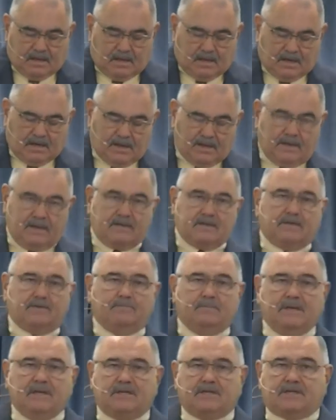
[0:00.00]
And let me just
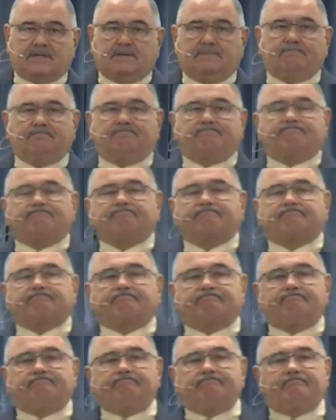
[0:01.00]
mention
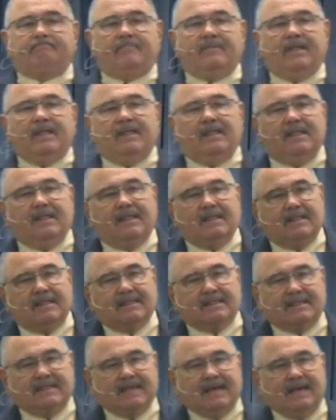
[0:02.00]

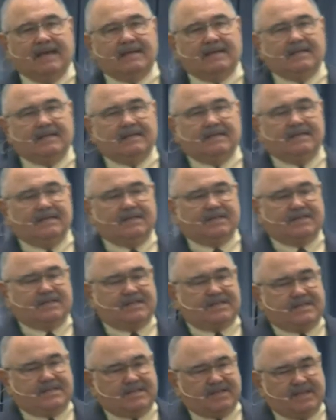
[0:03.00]
that
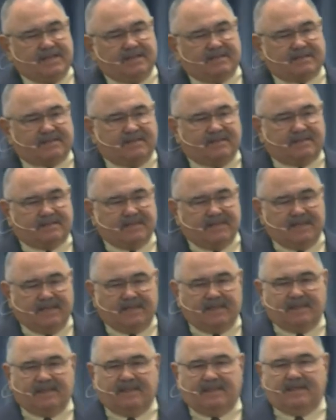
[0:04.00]
Jesus,
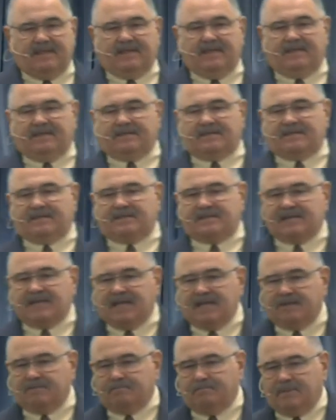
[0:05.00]
in these
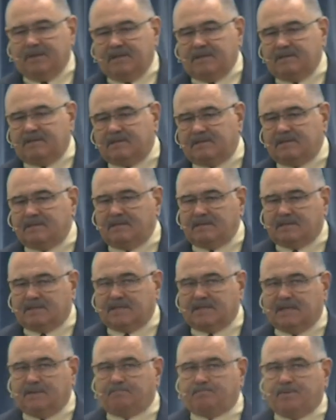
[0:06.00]
statements,
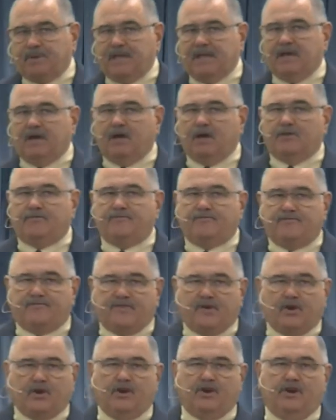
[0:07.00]
simply
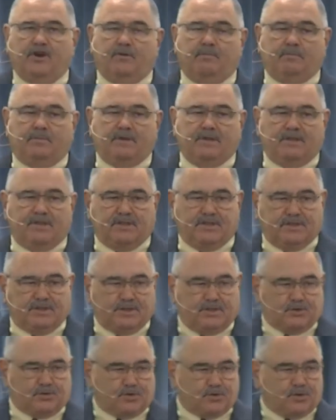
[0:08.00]
affirmed
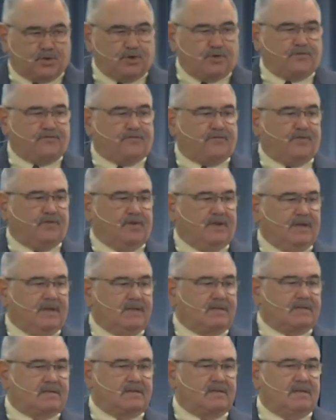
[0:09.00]
the
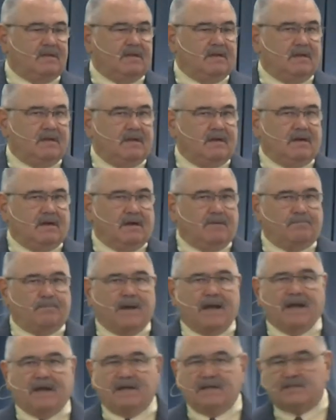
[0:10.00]
truthfulness of
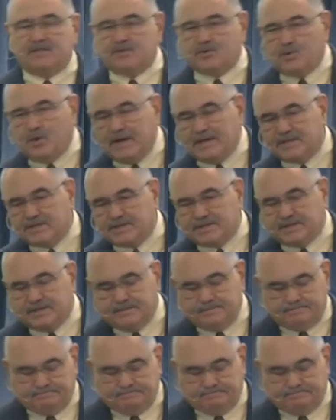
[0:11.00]
Pilate's question.